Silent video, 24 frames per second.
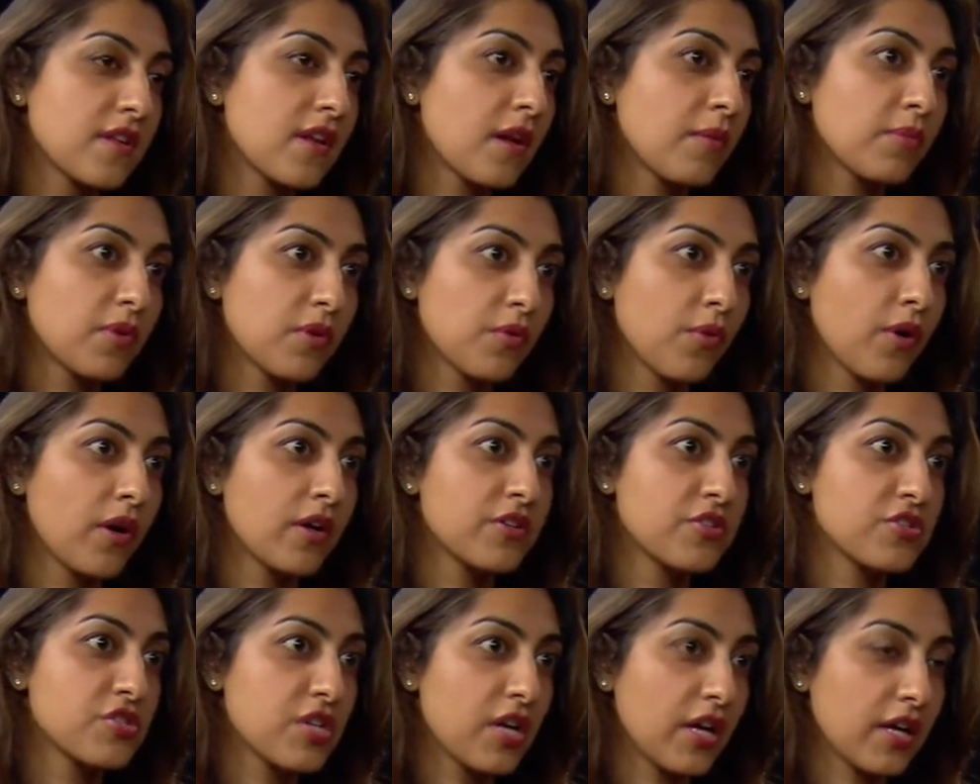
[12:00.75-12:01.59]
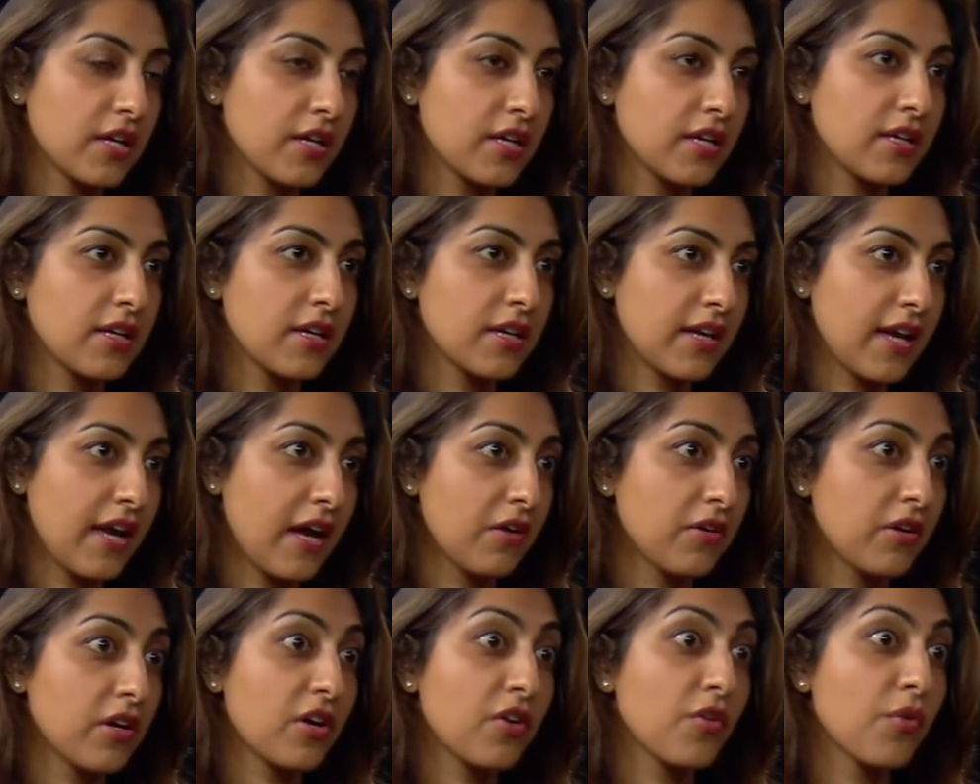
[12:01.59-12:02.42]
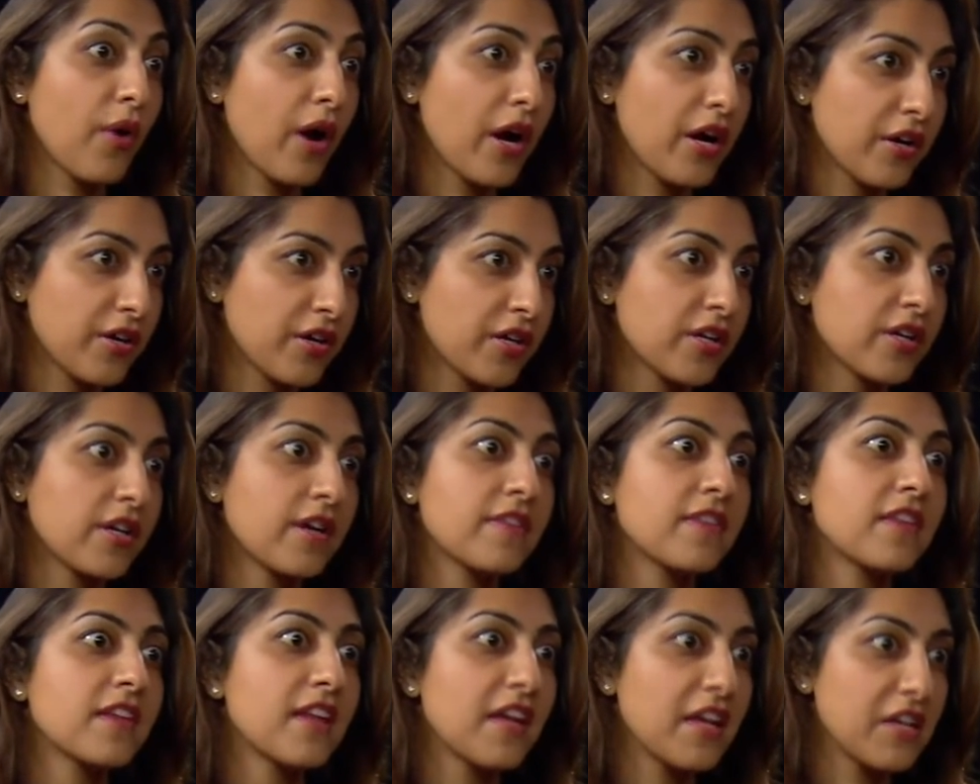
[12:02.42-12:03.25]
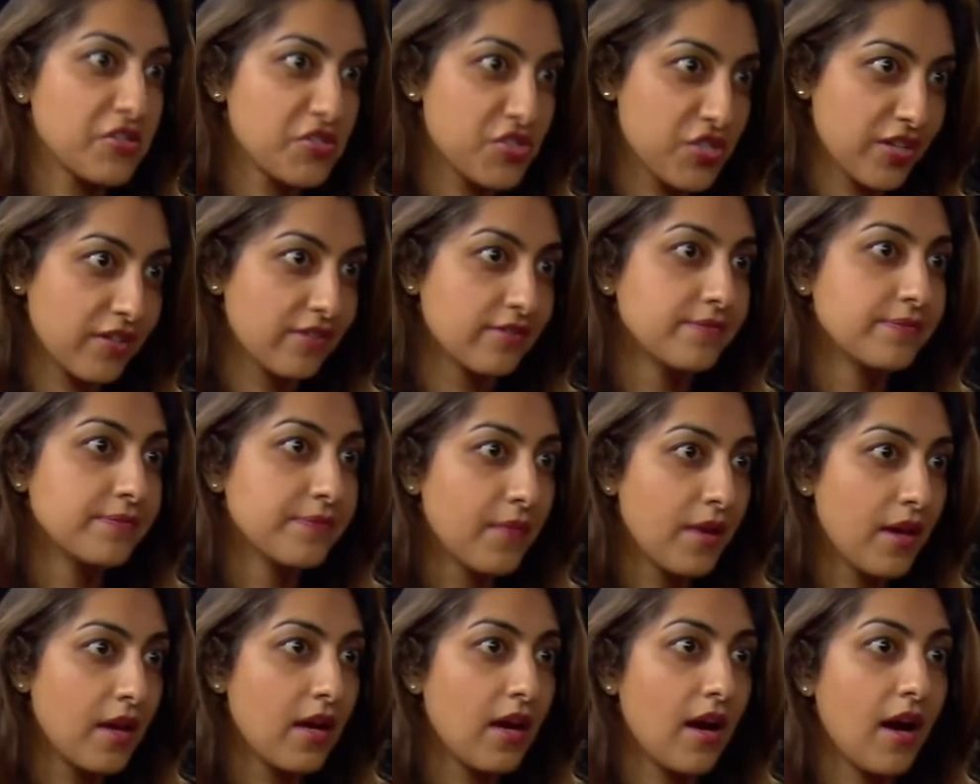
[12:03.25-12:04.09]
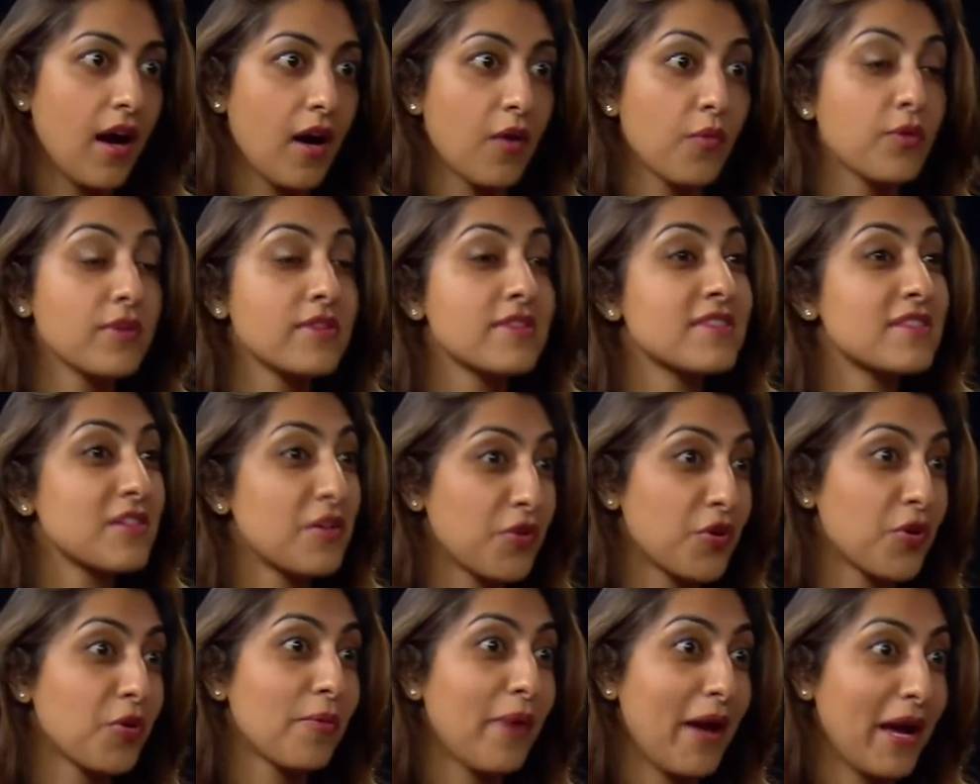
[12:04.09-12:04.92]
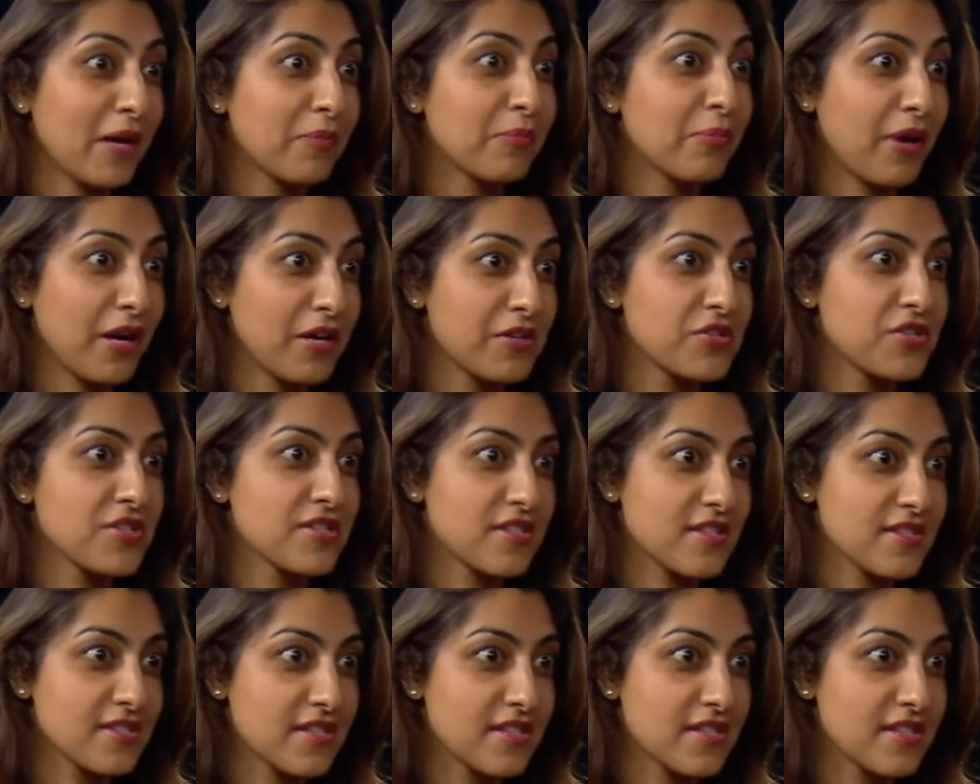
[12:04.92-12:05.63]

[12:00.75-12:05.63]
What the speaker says: the number one checking account acquirer in the nation, with 0 bank branches,